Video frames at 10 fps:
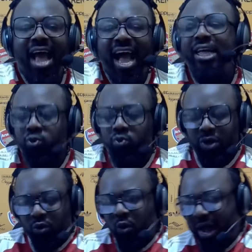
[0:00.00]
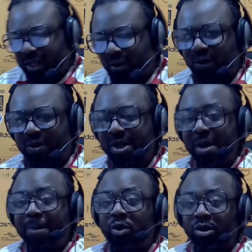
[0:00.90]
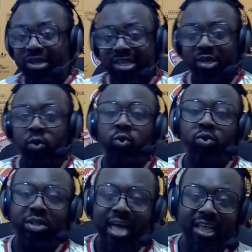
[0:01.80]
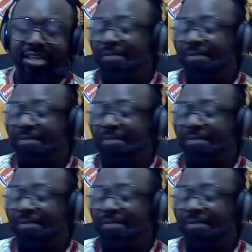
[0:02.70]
as we go along, because season goes to start.